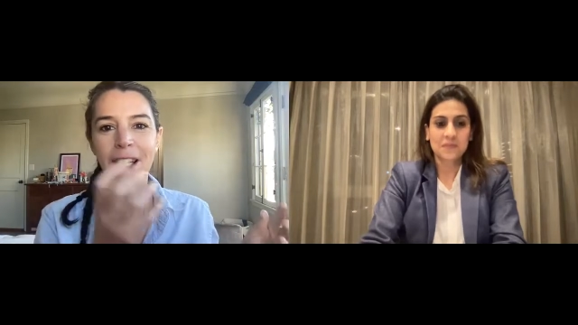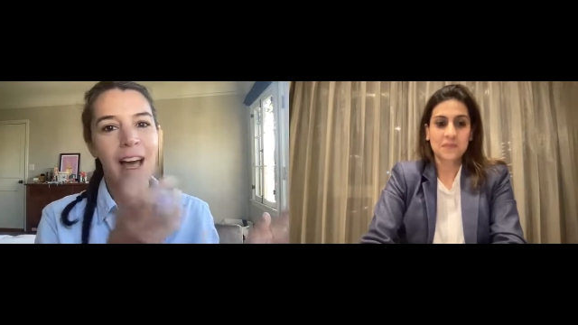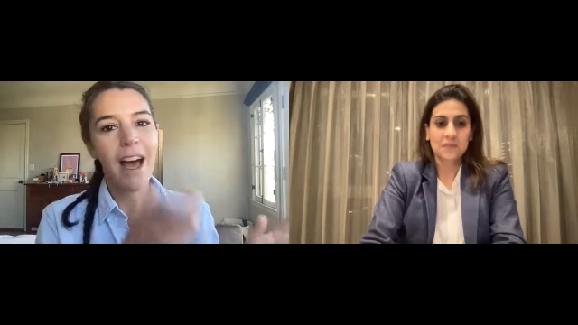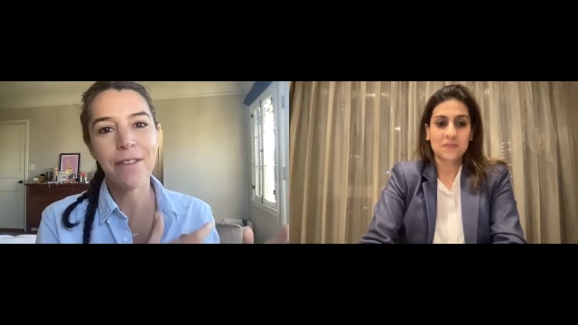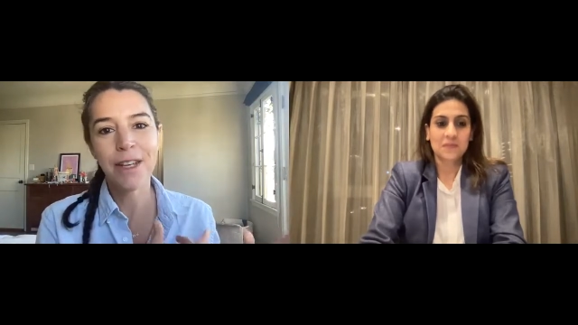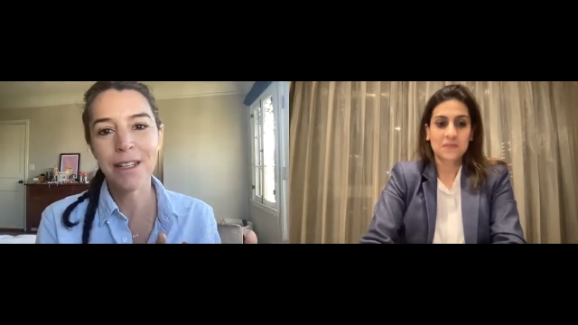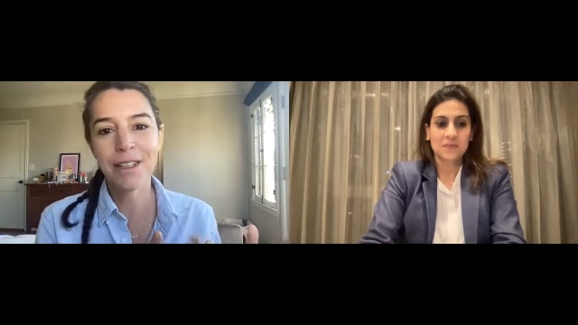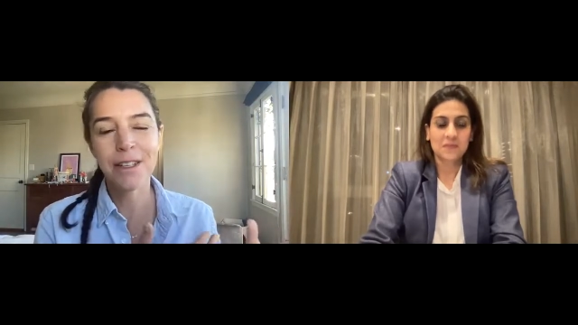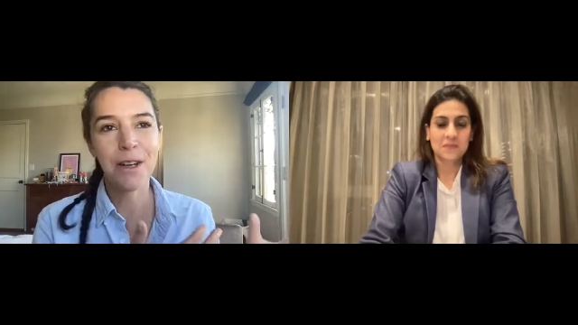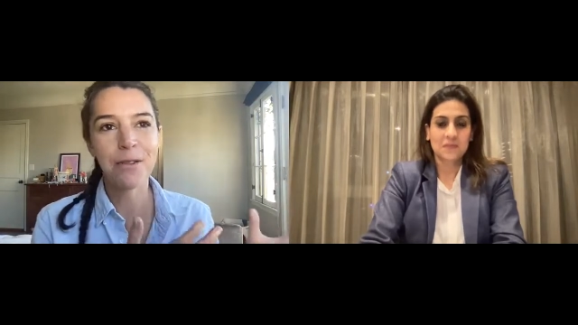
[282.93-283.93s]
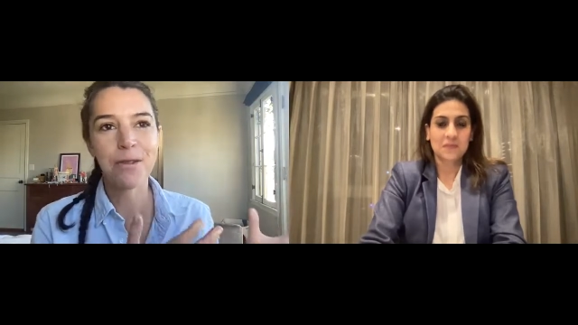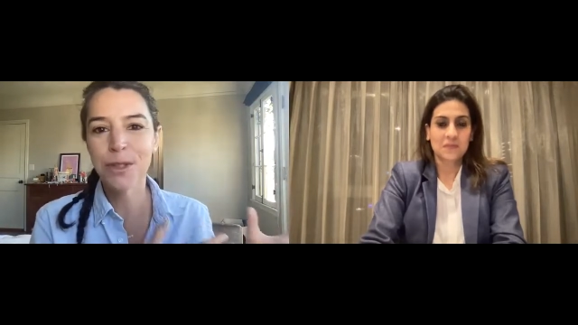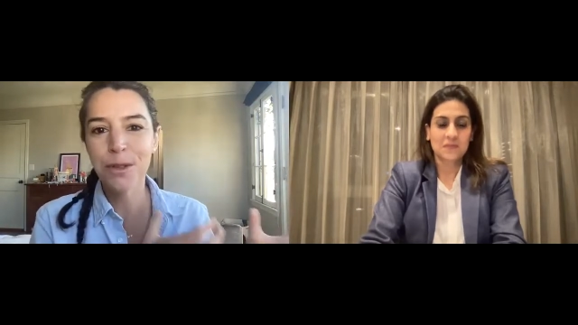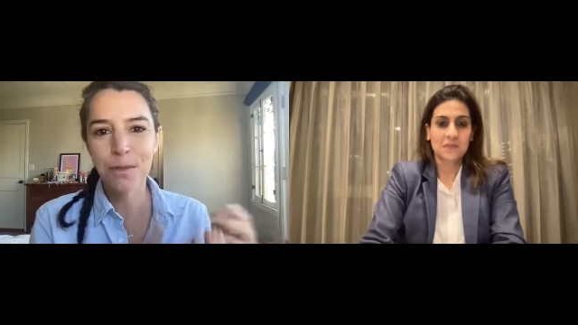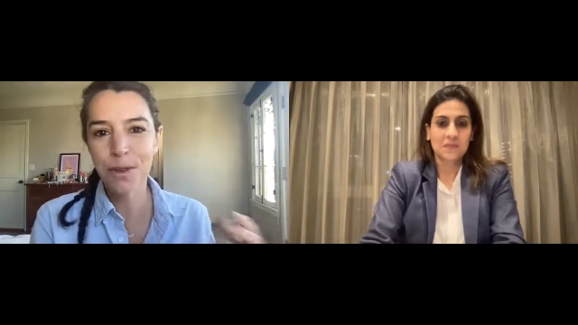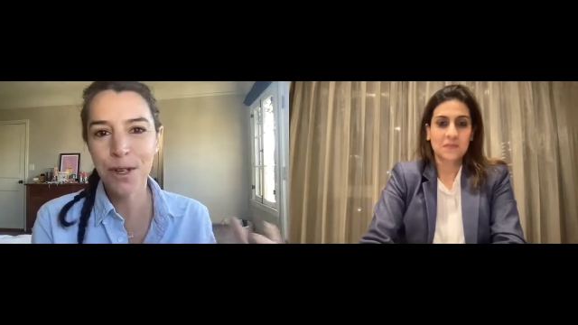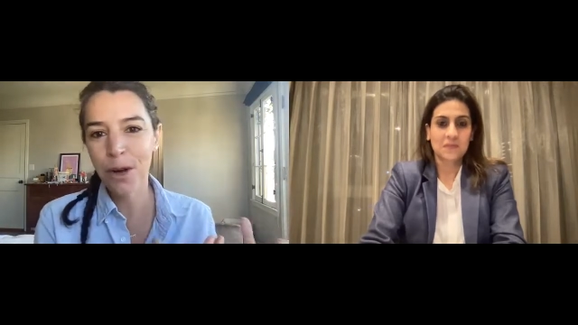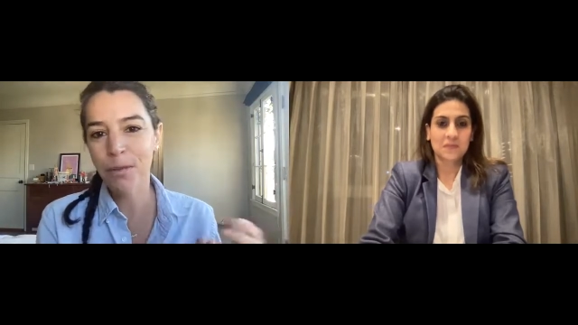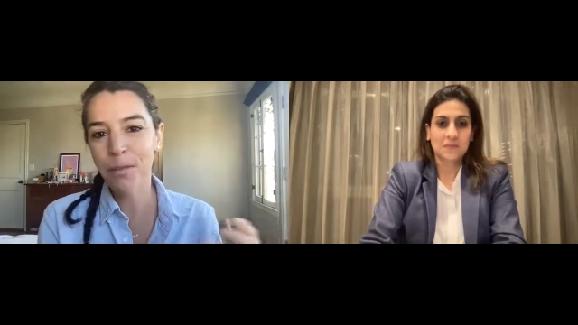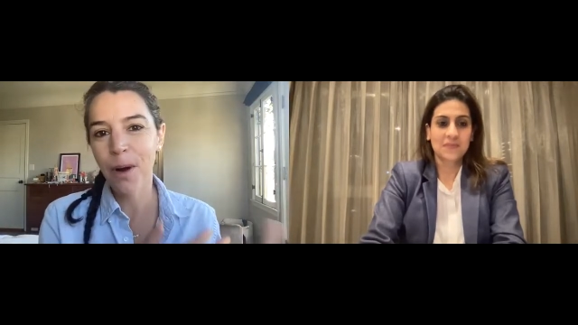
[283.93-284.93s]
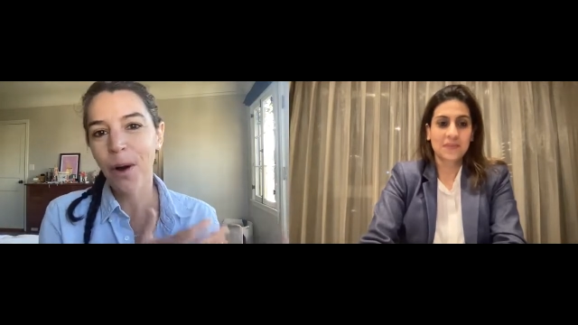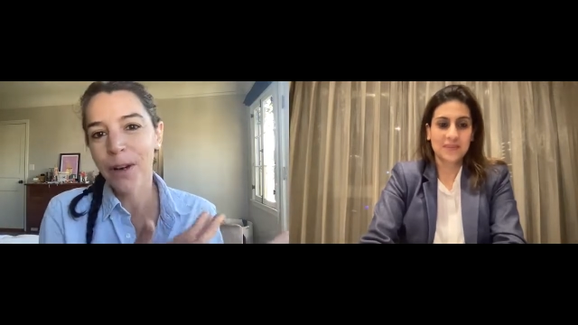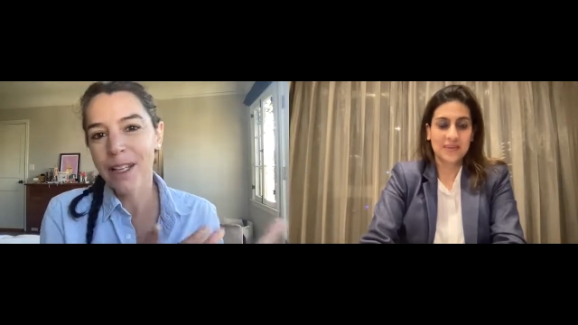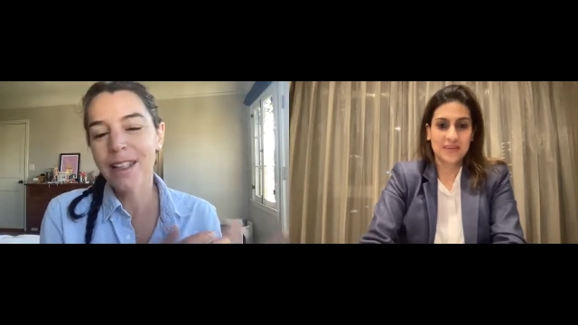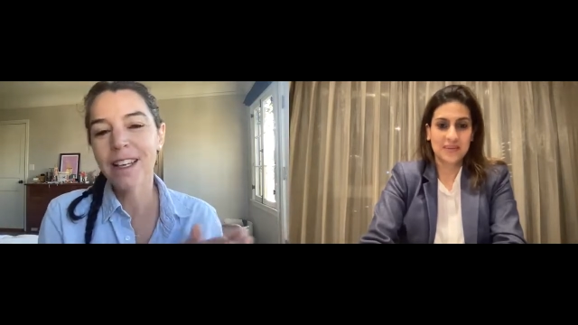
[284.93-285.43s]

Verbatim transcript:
Speaker 1: having, Zoom video party.